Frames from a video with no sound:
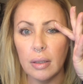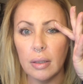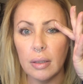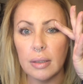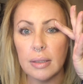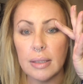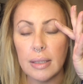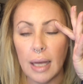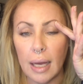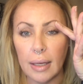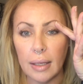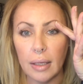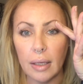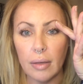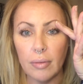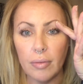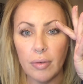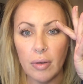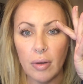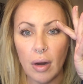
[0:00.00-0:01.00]
sagging of
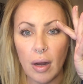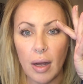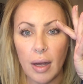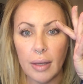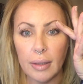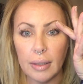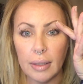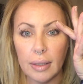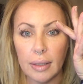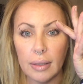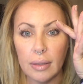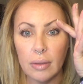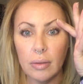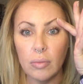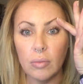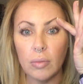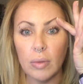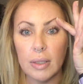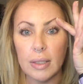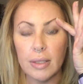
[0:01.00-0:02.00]
her eyelid
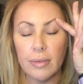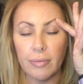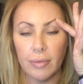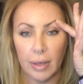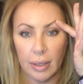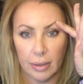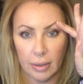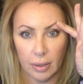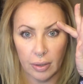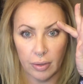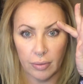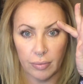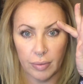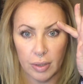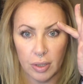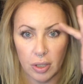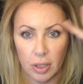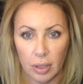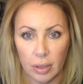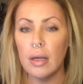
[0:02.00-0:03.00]
was affecting her
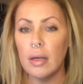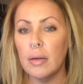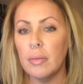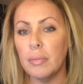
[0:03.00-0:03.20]
vision.